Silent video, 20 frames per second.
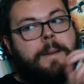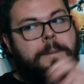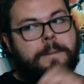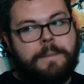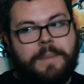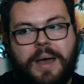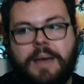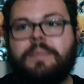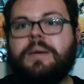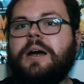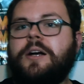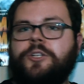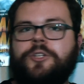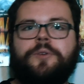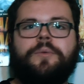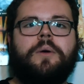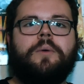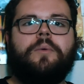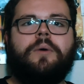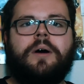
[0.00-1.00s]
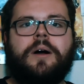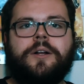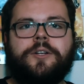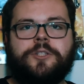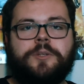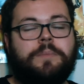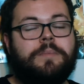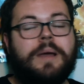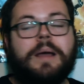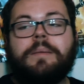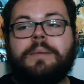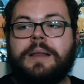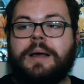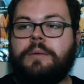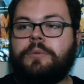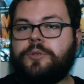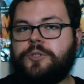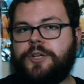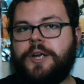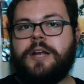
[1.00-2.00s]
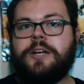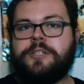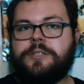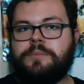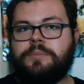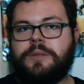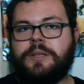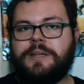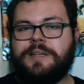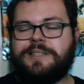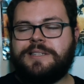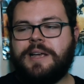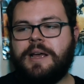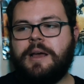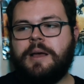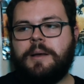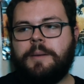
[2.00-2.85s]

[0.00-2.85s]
Maybe I should rewatch. Maybe that will change some things.